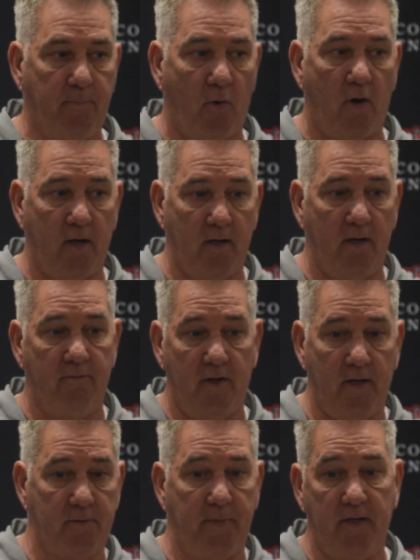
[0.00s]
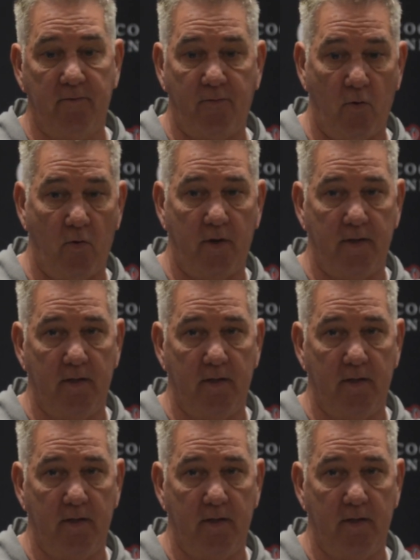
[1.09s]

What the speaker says: part of us being fourth